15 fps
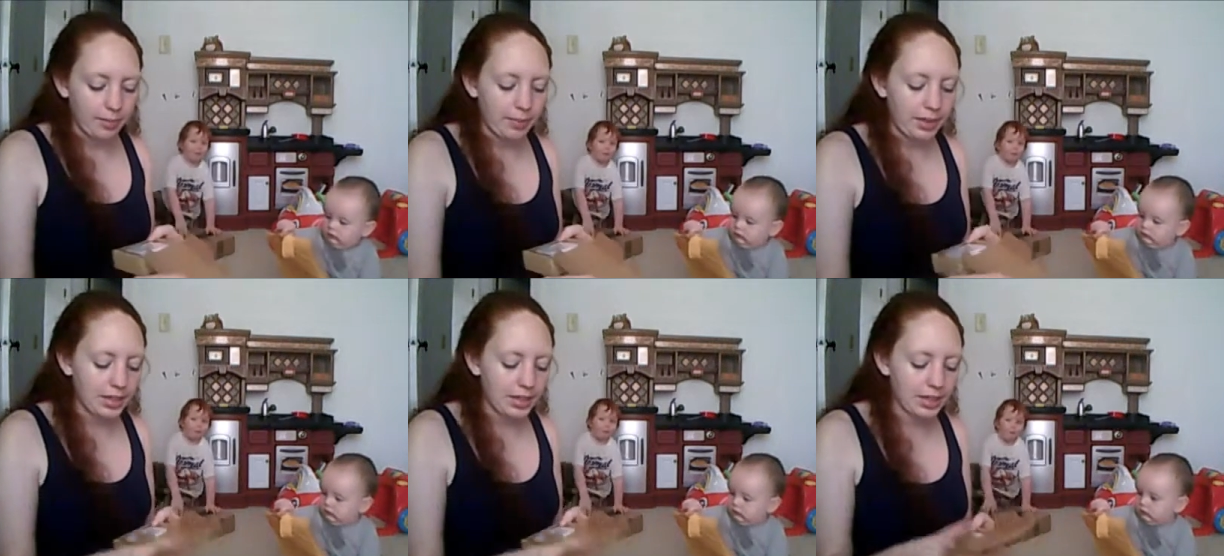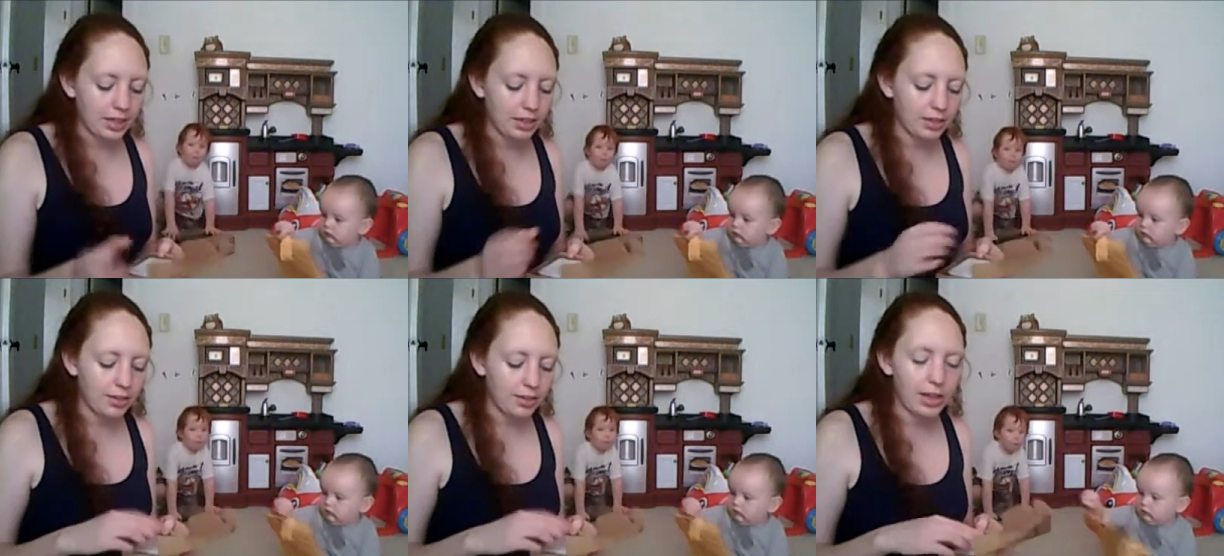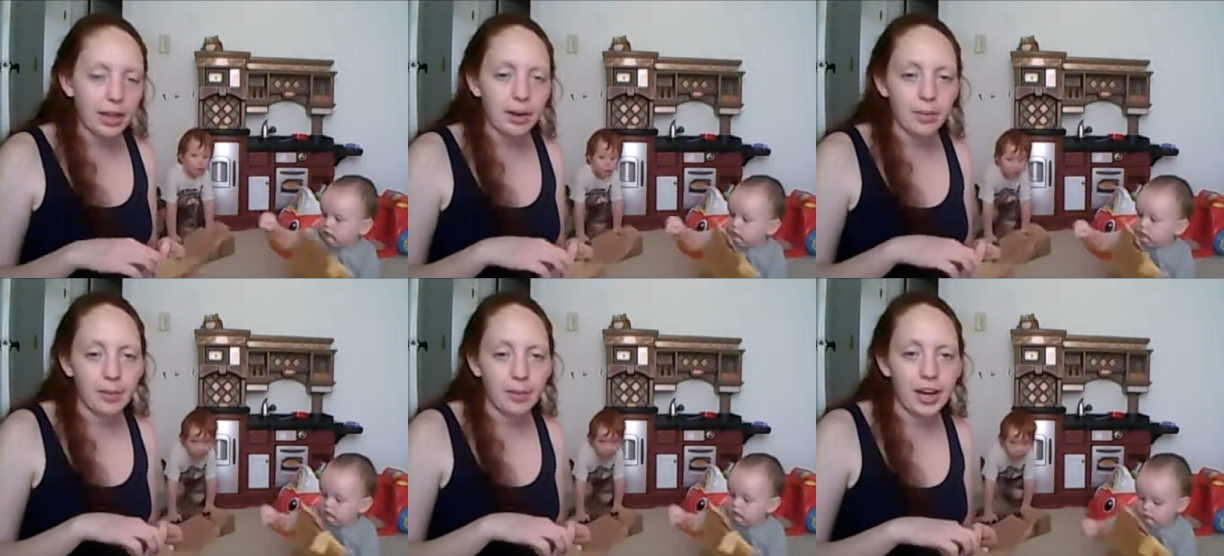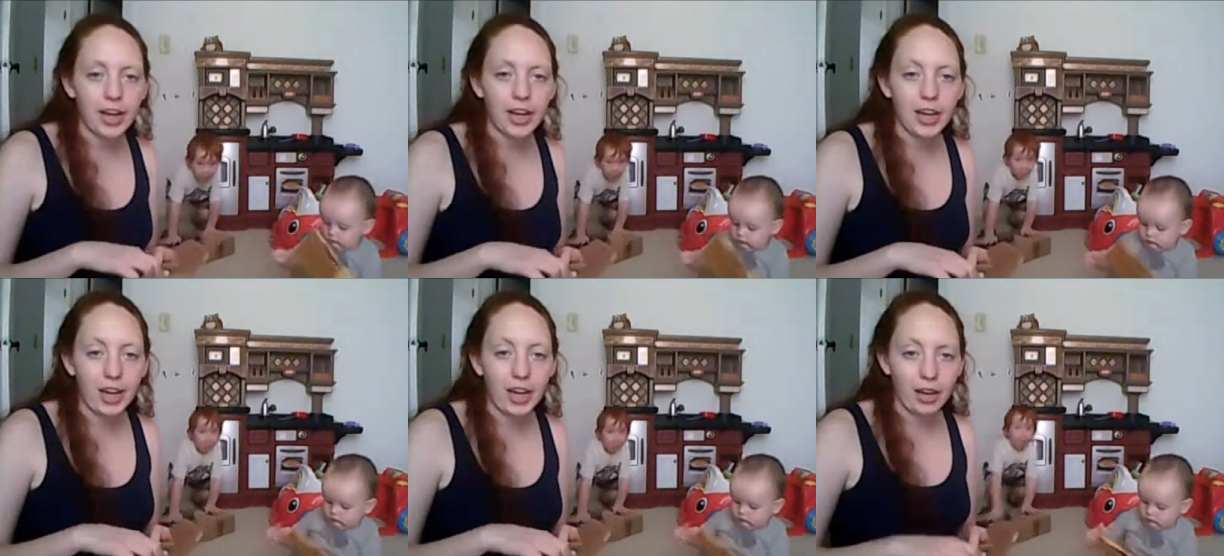Speaker 1: My Kindle and
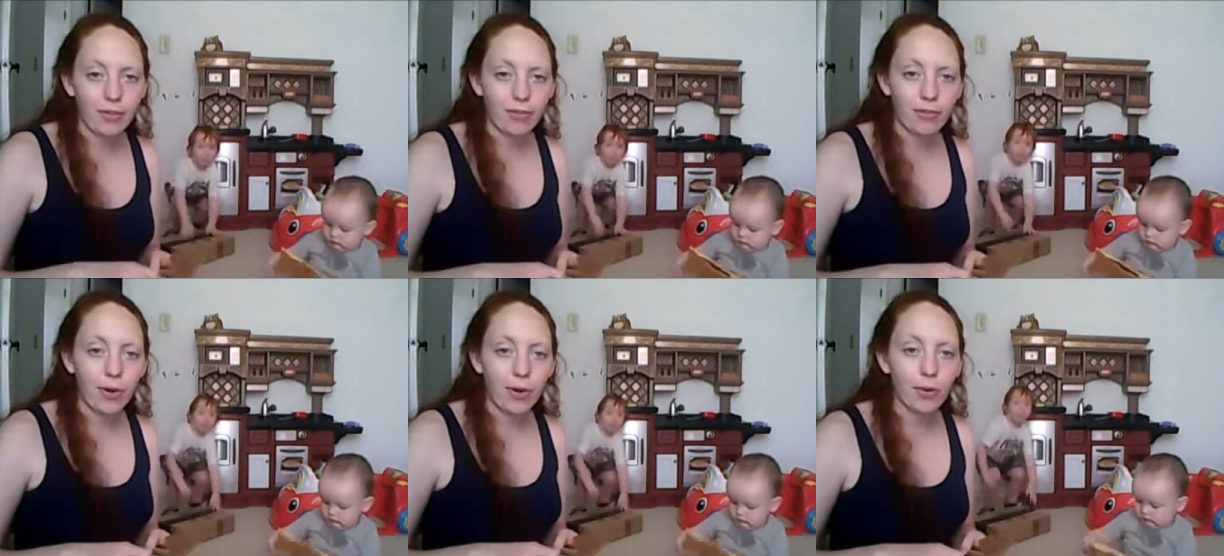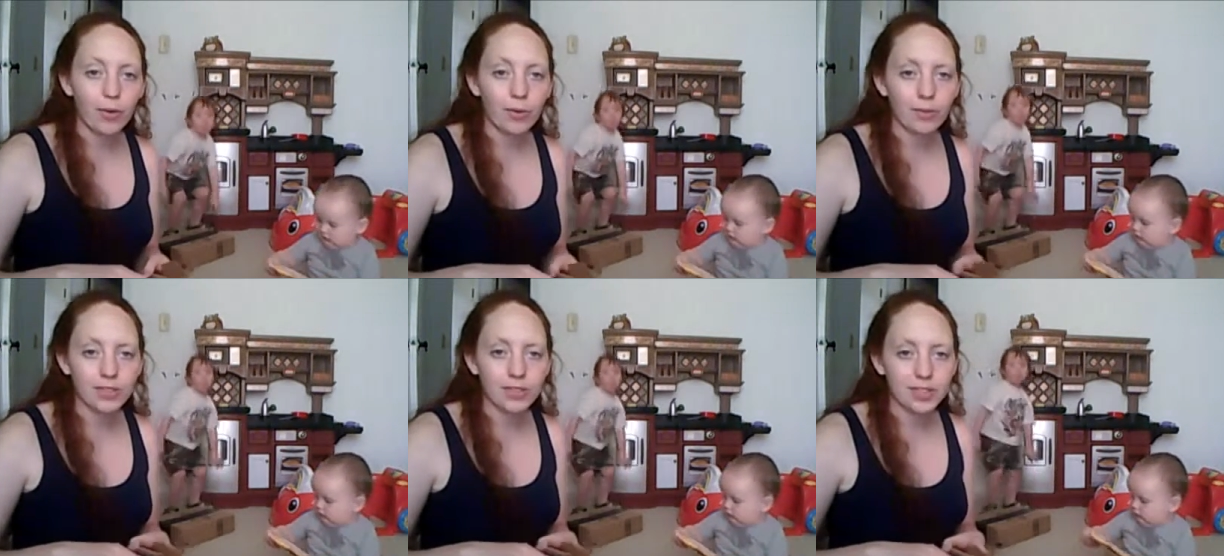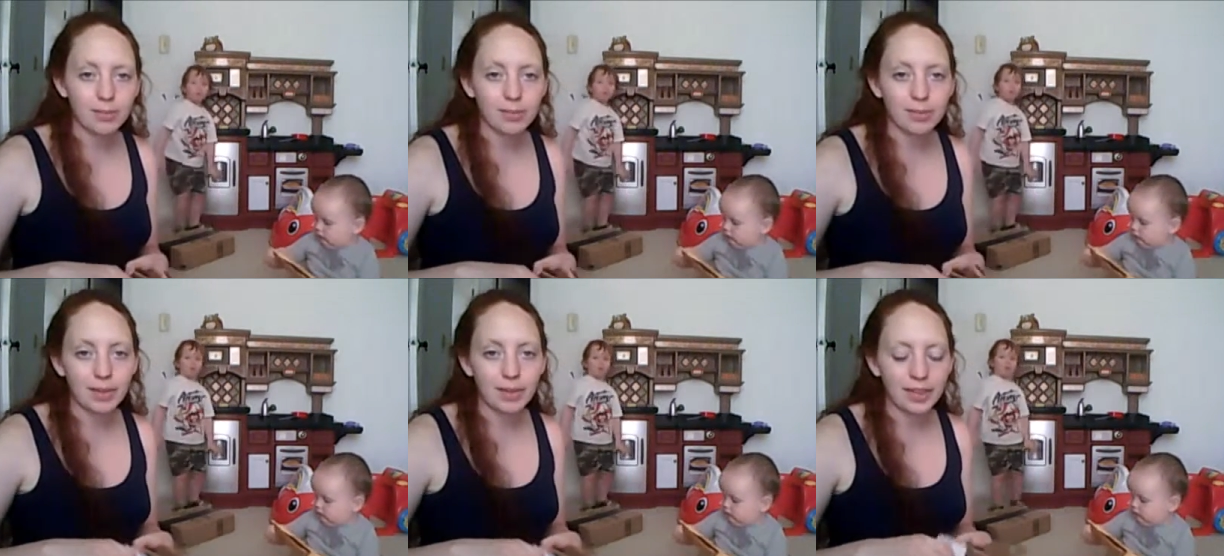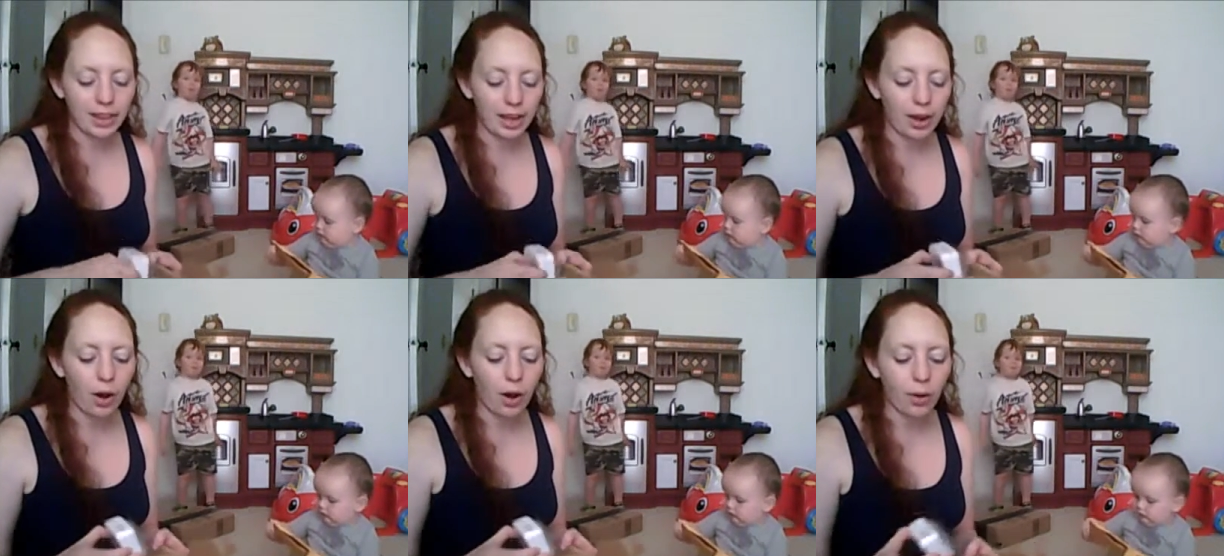my phone seem like
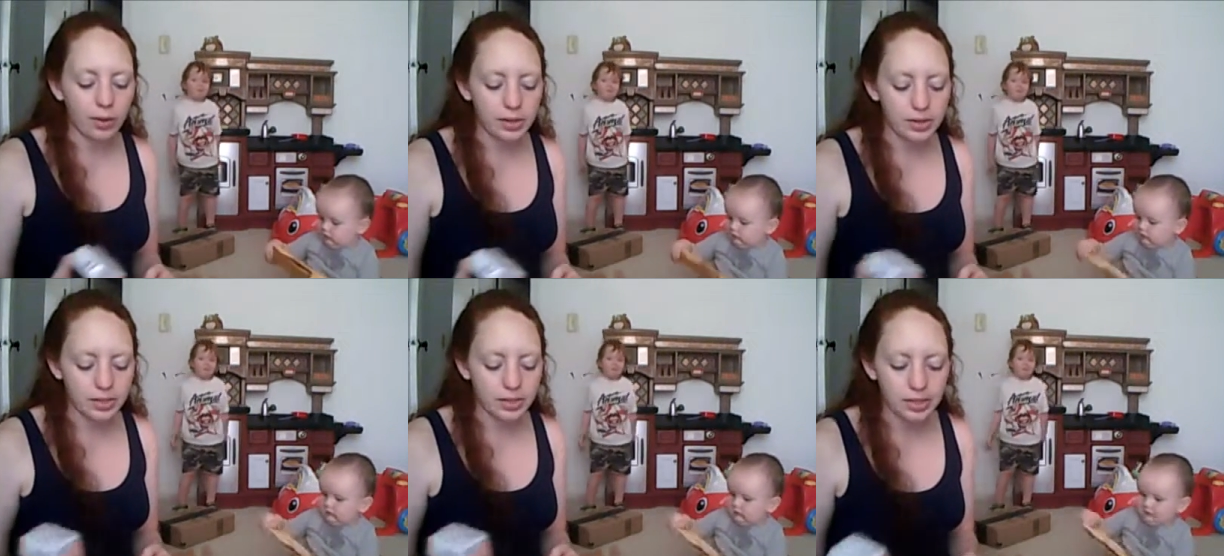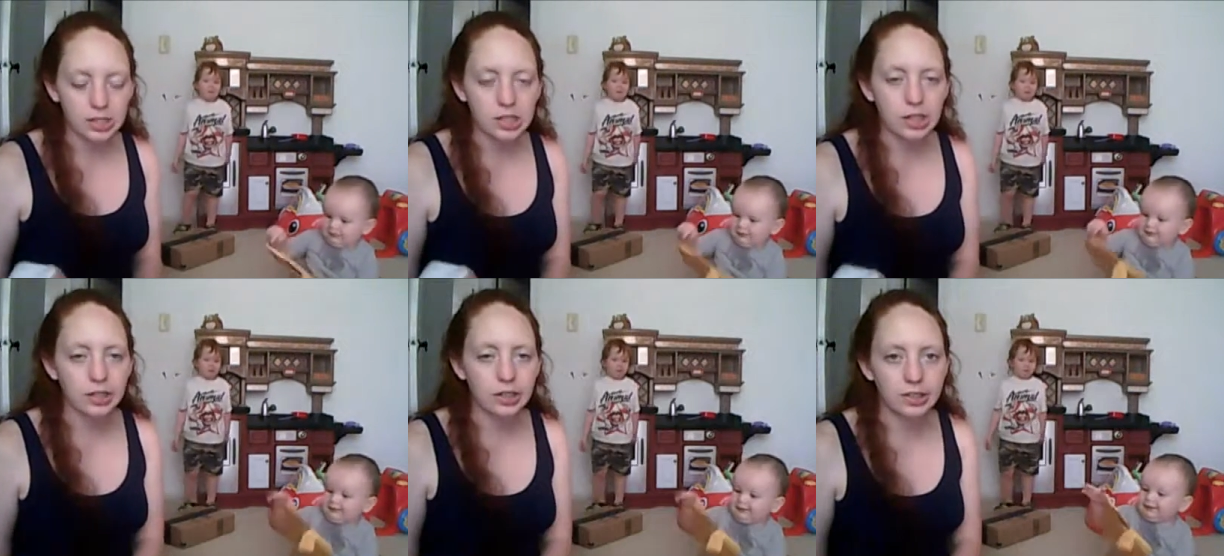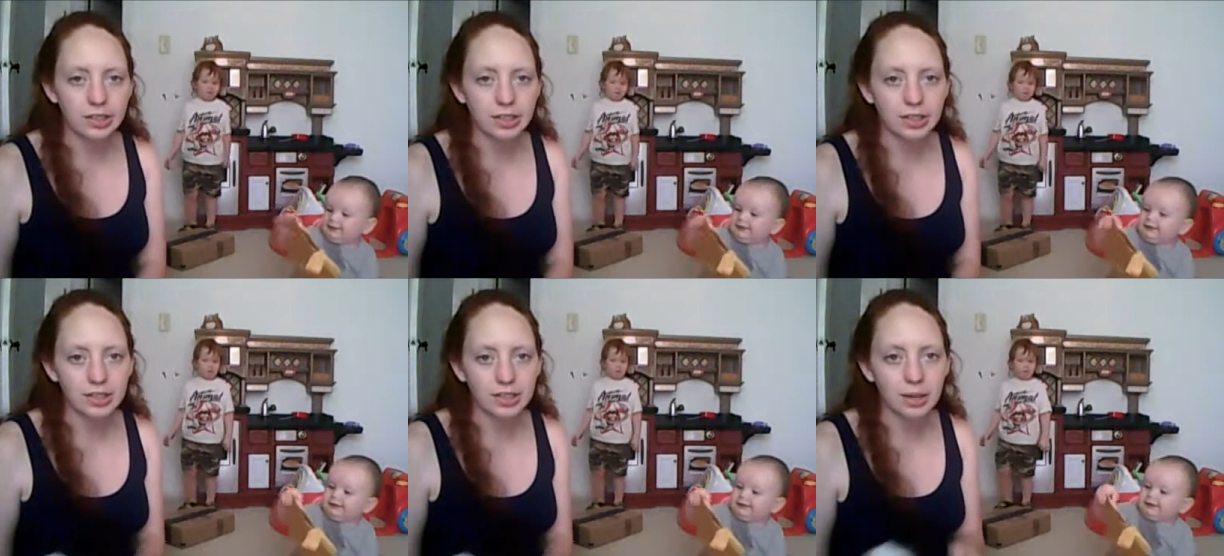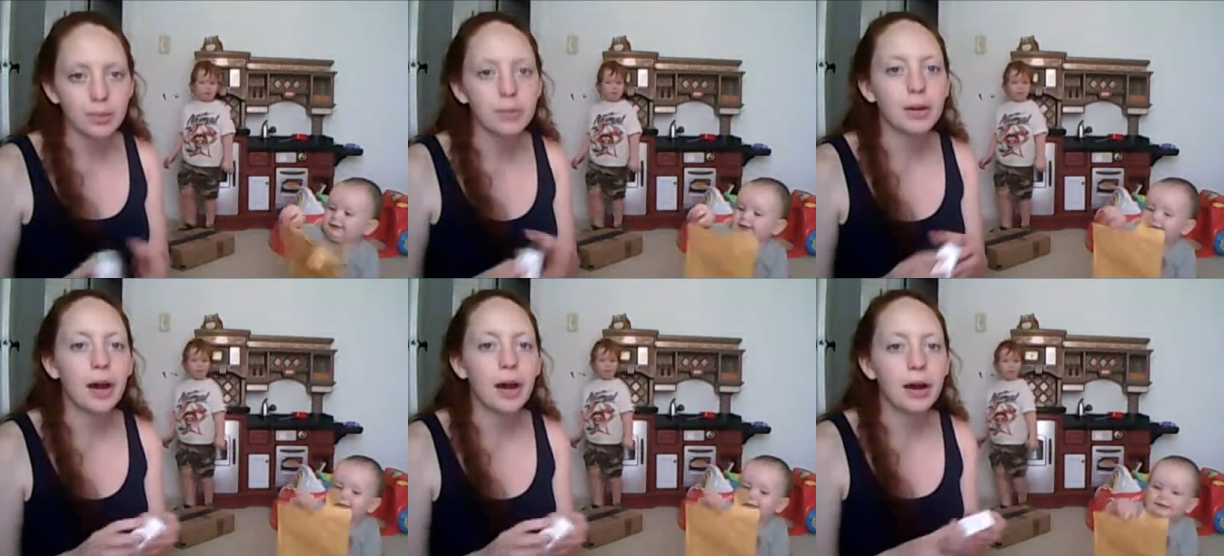they always need charged at the
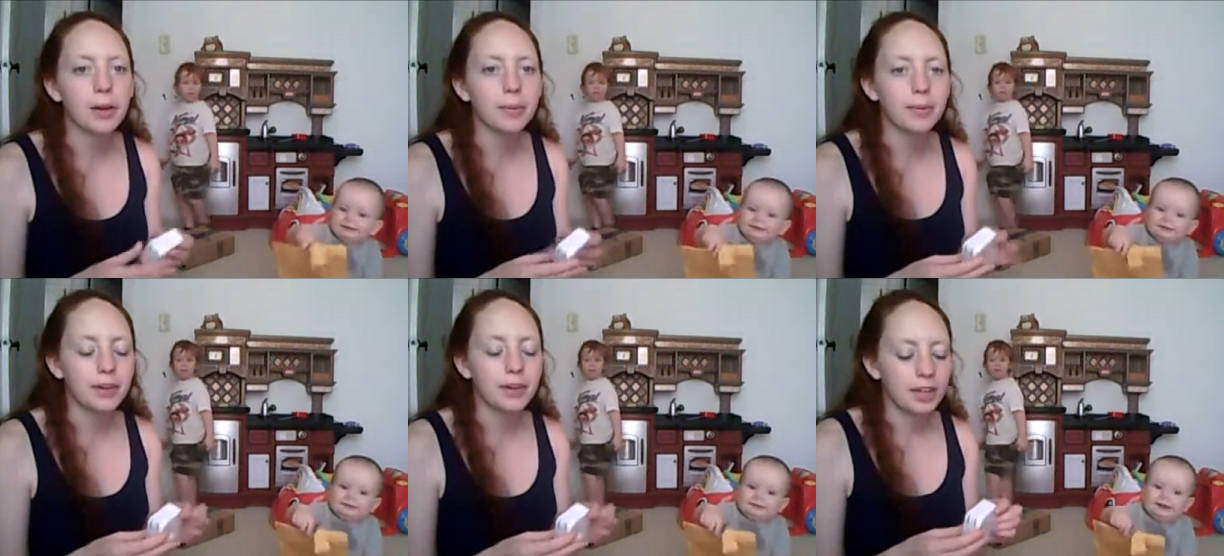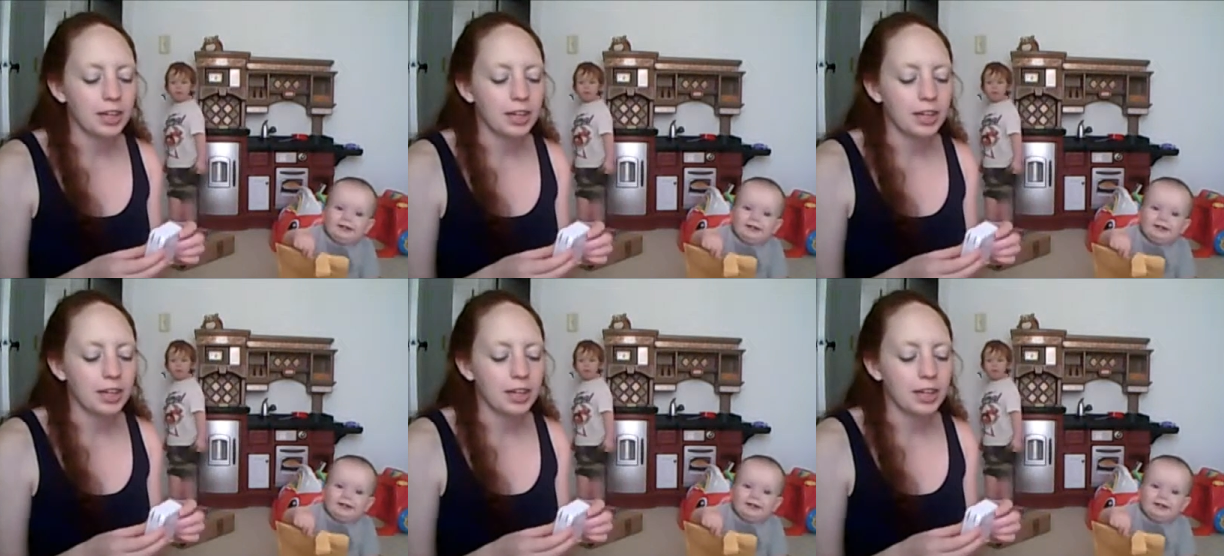same time.